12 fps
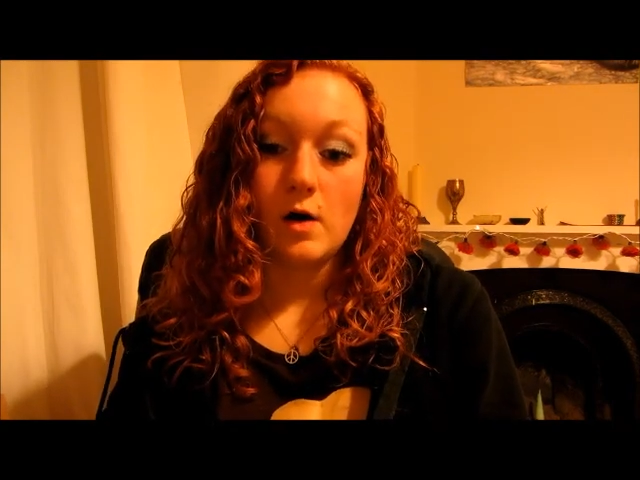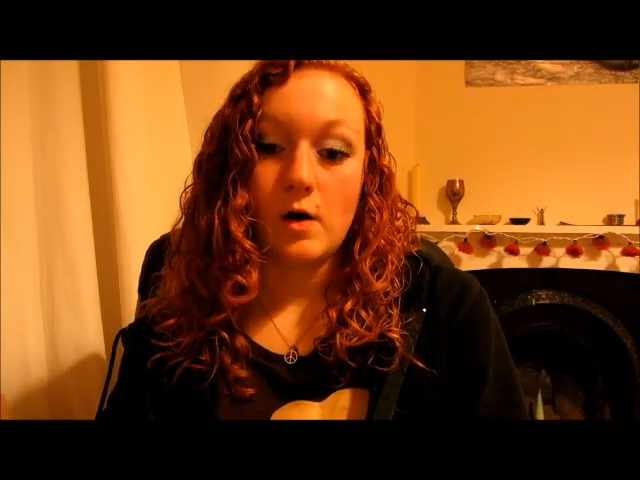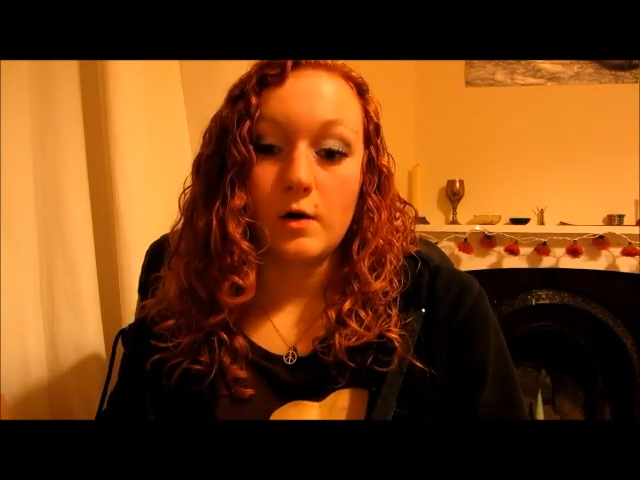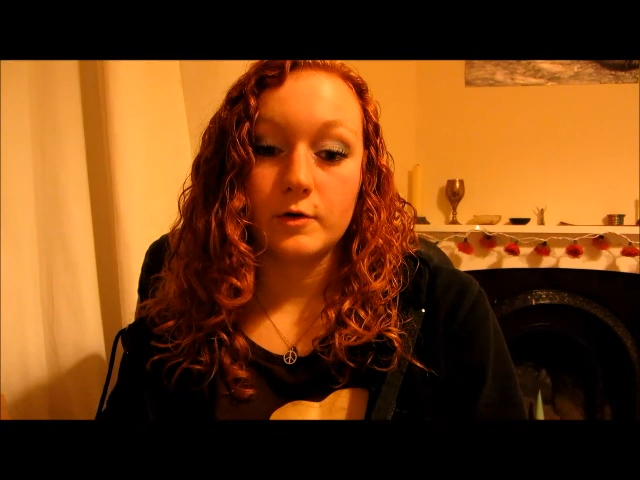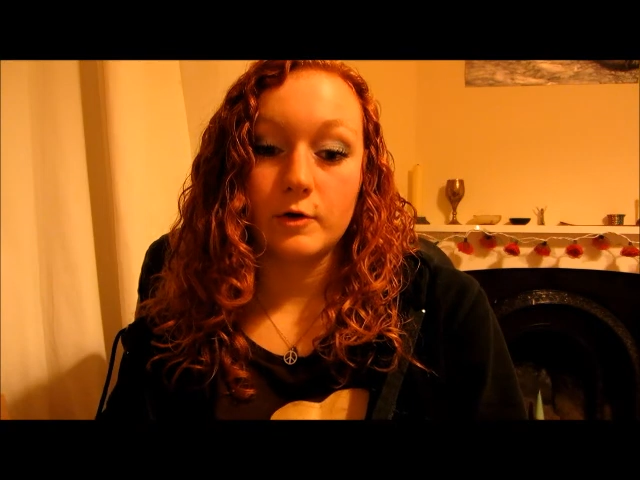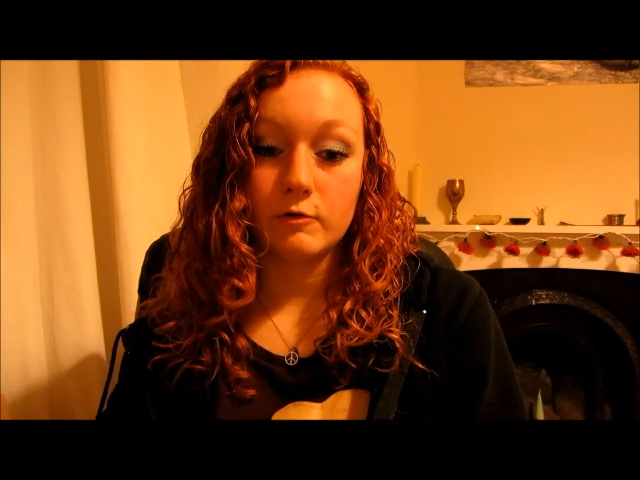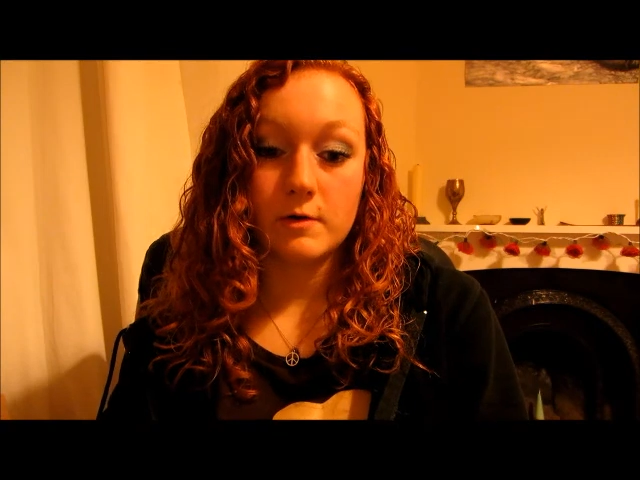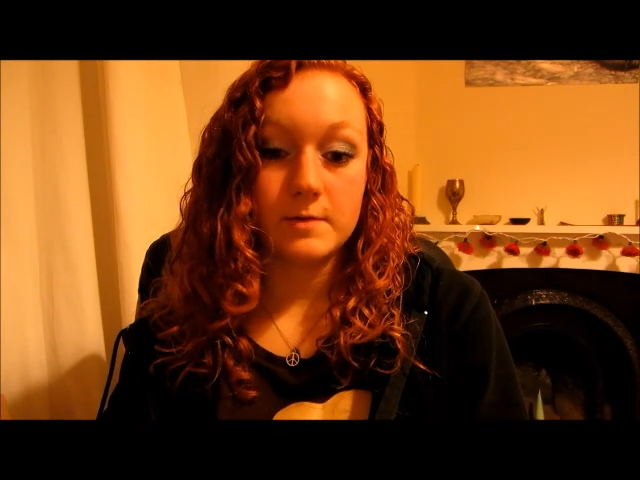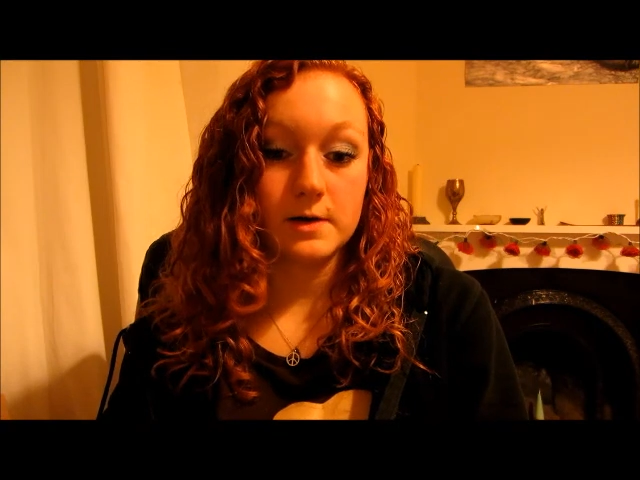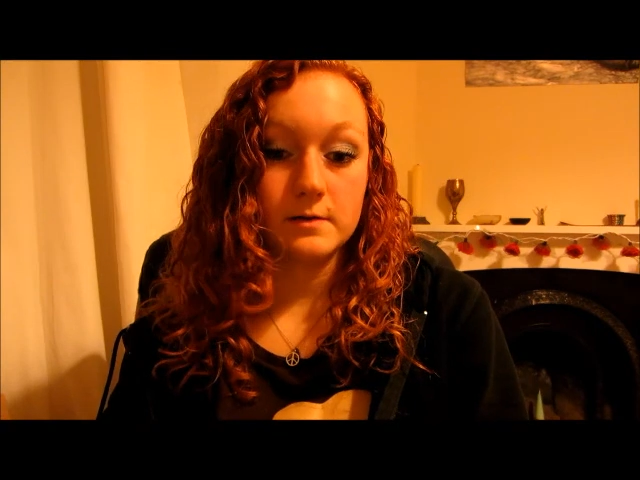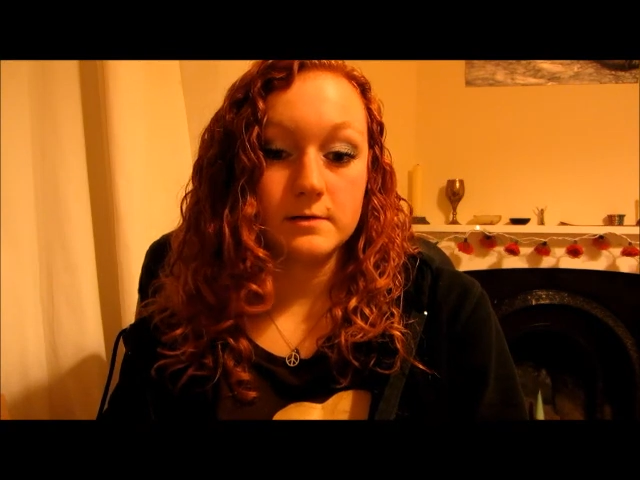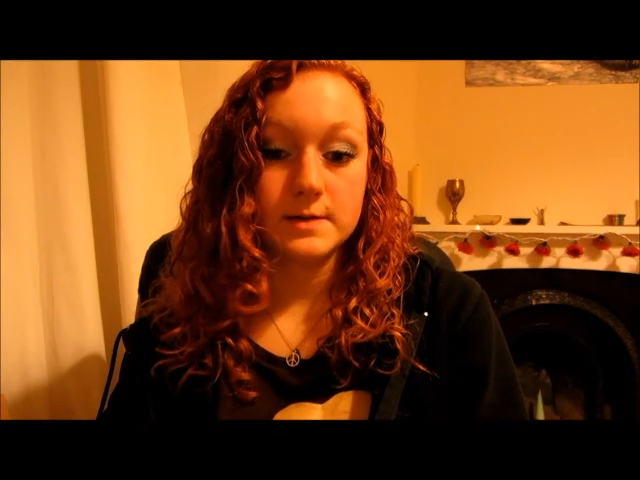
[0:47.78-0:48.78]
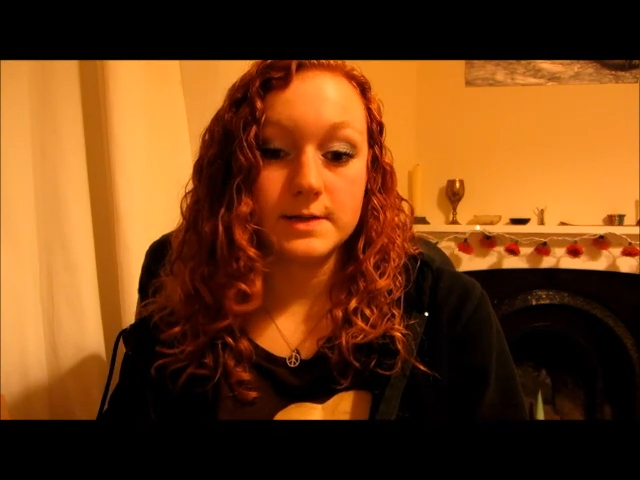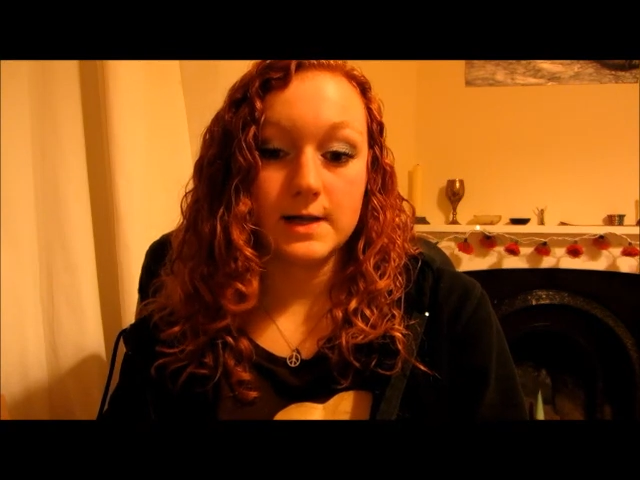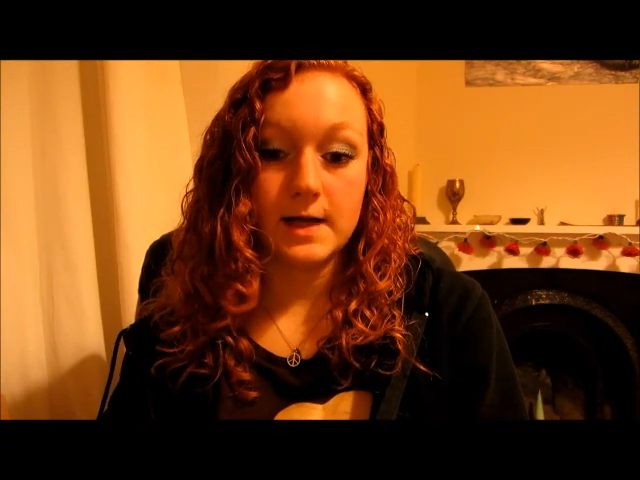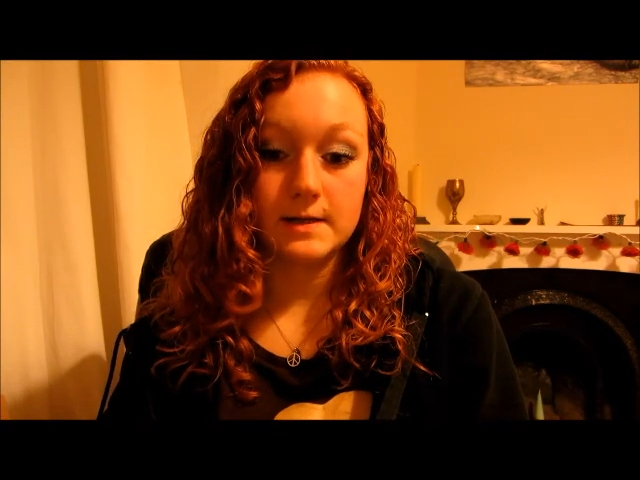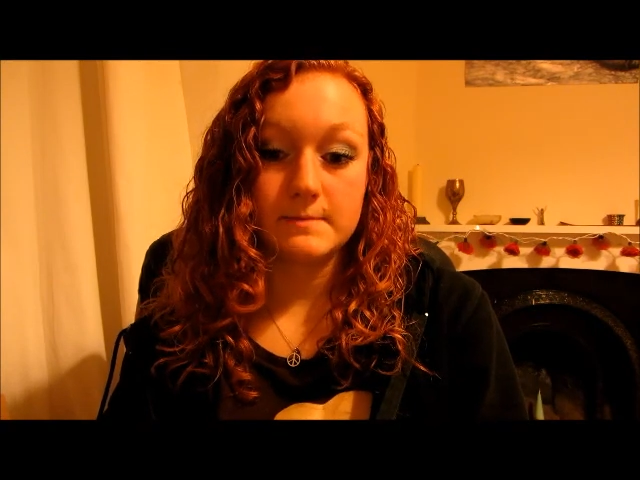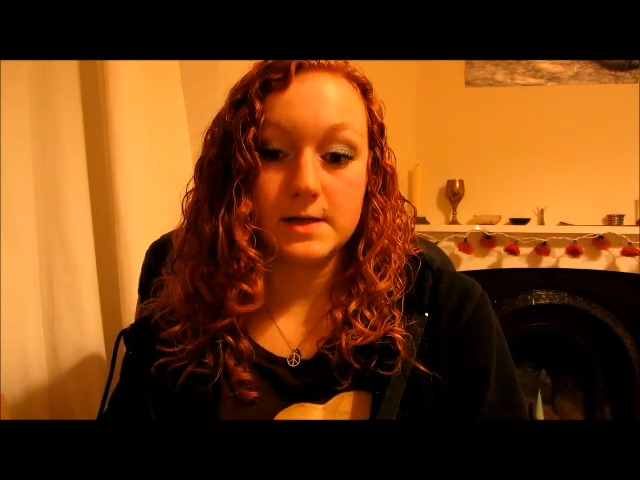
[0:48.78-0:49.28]
on criminals
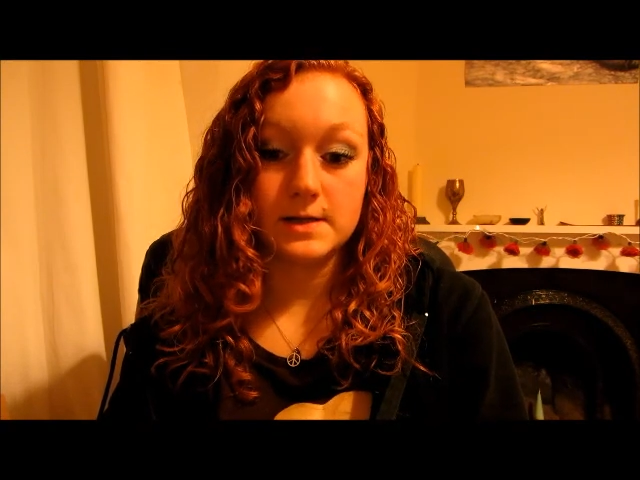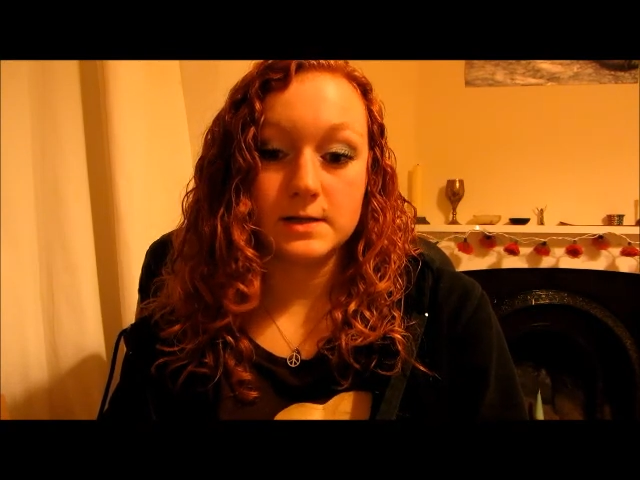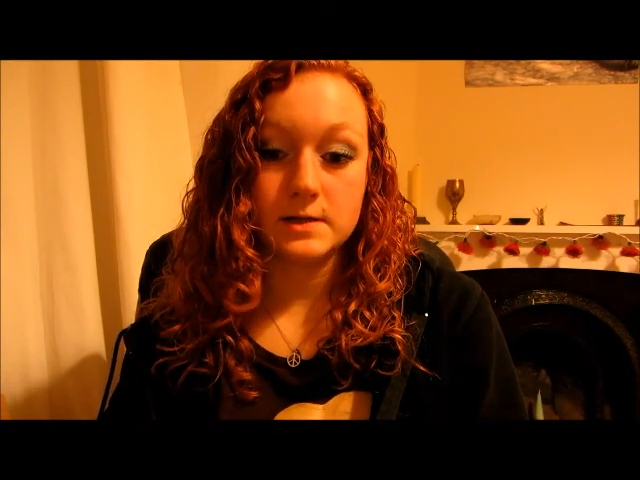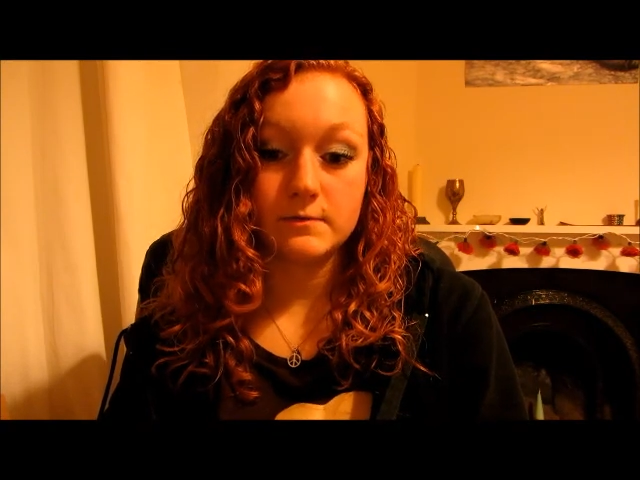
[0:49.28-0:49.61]
admitted